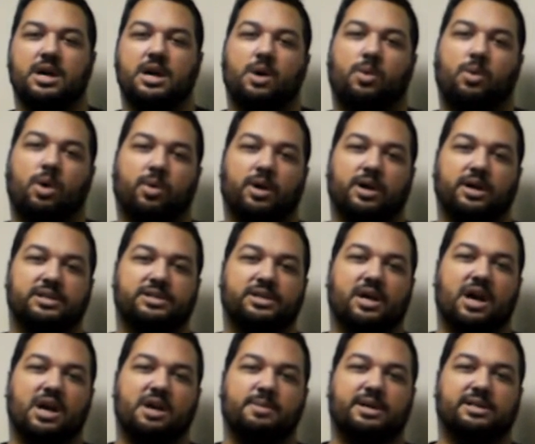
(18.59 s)
What we're going to
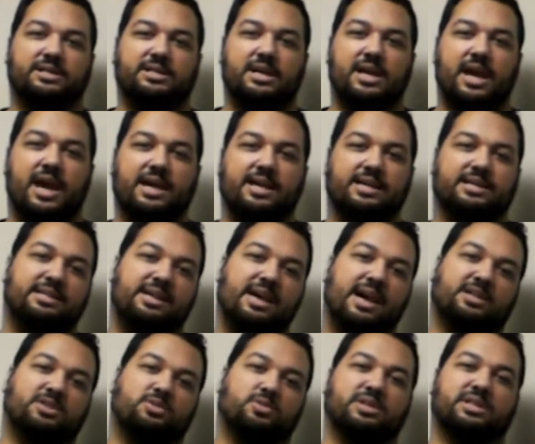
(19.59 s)
talk about today is the
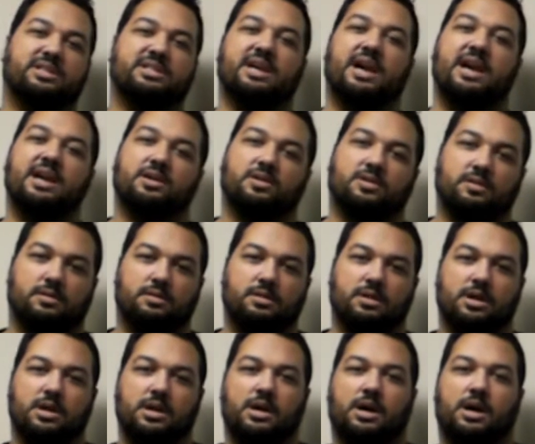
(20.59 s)
actual cycle
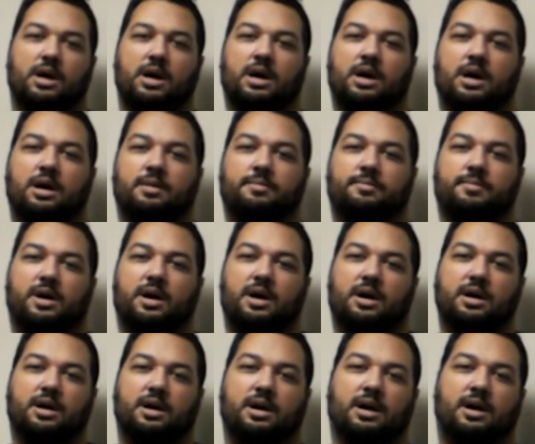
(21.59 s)

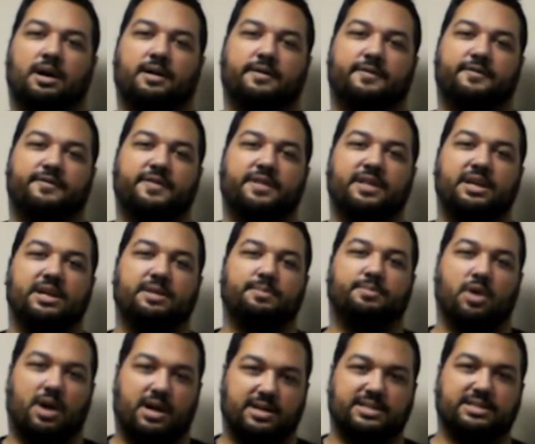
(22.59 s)
of the
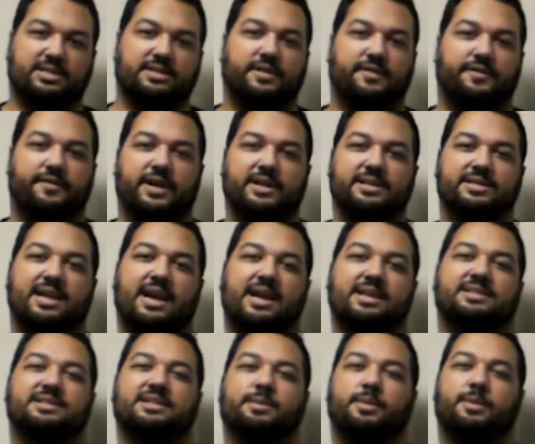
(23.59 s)
process of defense and
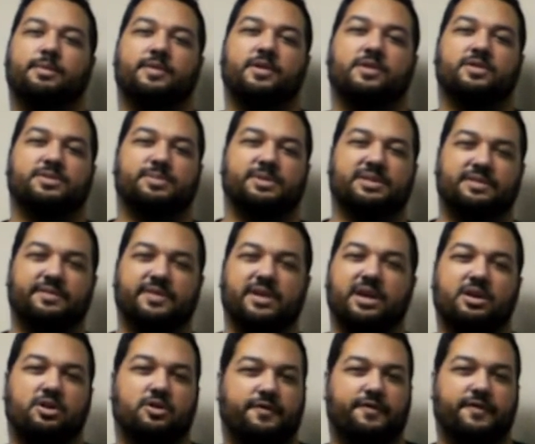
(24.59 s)
some of those specific
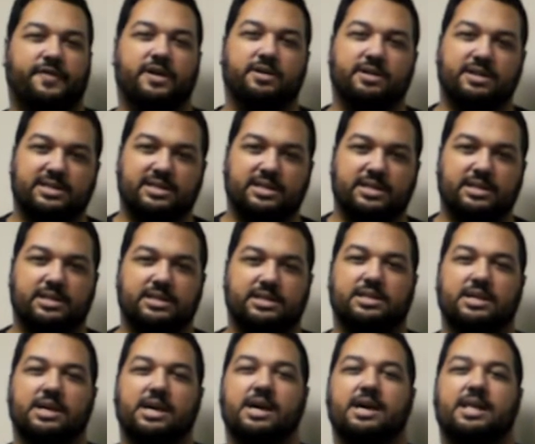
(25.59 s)

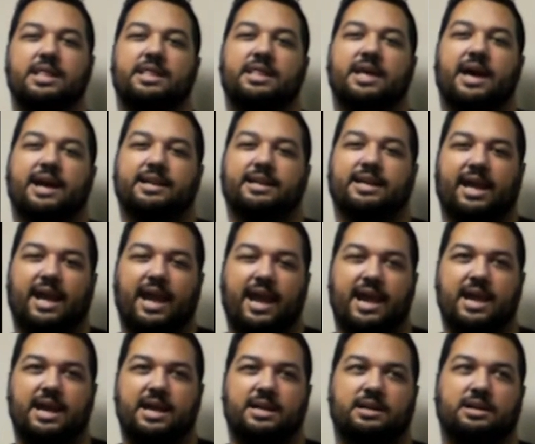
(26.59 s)
interferences that
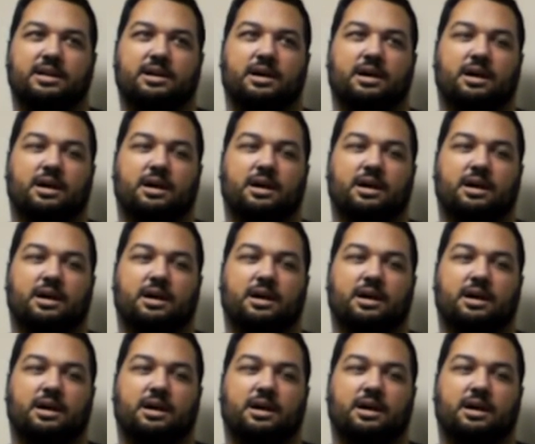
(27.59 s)
can